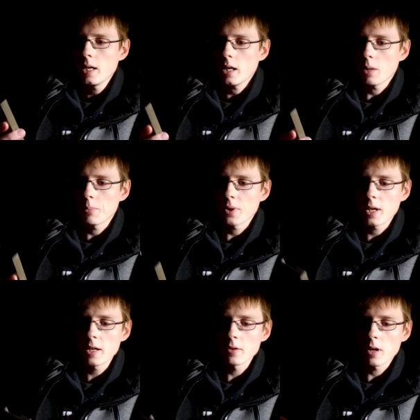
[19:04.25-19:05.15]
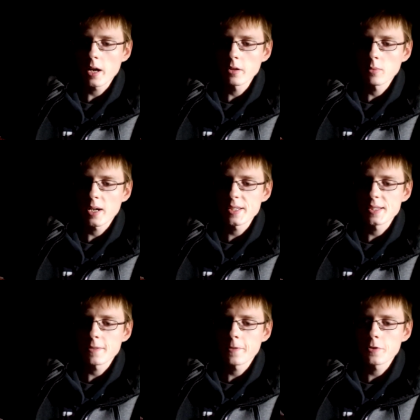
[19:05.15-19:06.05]
Um, but either, otherwise,
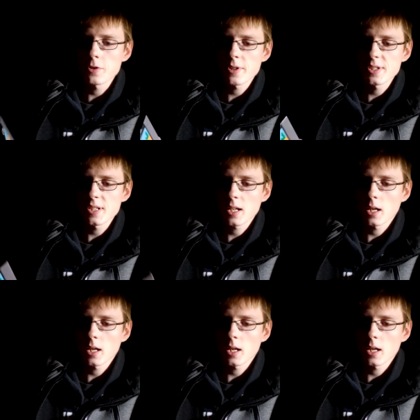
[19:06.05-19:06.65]
the futuristic